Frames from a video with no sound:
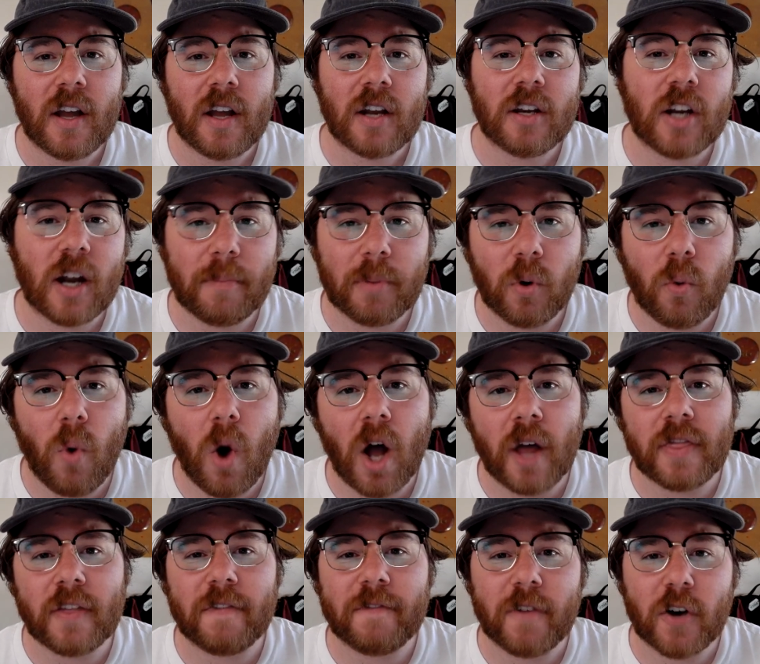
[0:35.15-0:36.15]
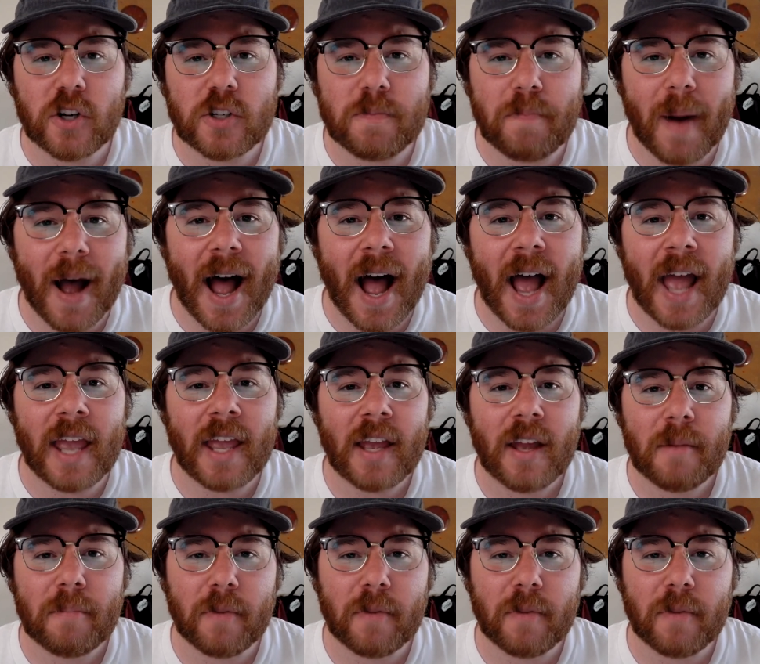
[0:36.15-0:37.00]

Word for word: Number one, the first buy